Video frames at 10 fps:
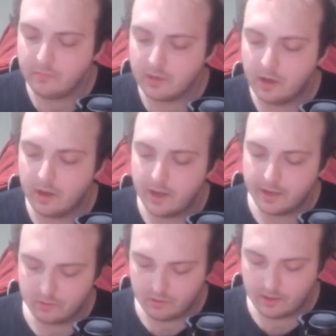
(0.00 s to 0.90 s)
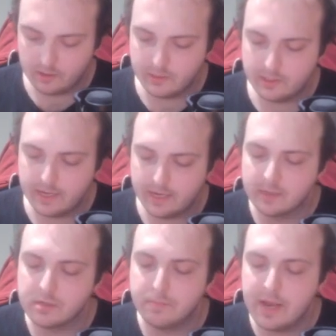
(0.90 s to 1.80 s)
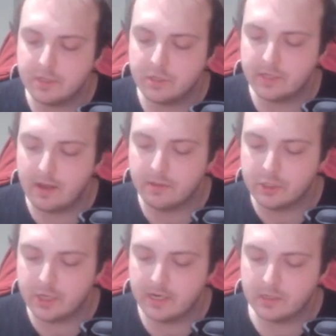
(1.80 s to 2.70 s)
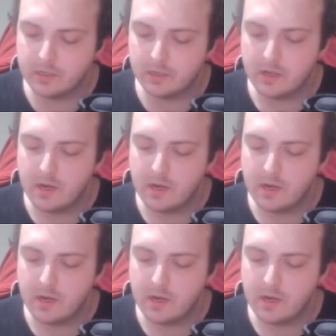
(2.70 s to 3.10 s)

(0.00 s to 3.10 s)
I don't know how good the deck is. Master Tau, the Chanter,